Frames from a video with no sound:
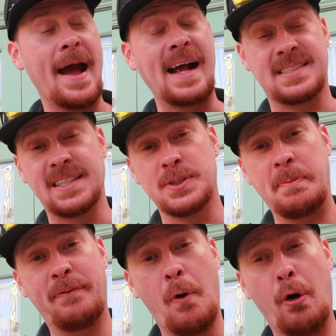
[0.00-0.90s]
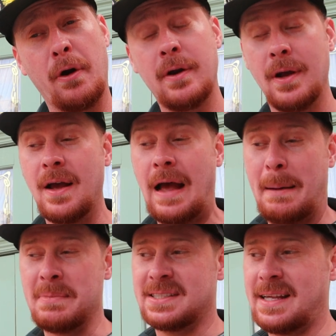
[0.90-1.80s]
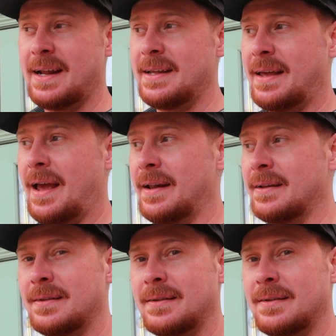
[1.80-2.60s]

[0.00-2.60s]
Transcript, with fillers: I said this before, I'm gonna say it again.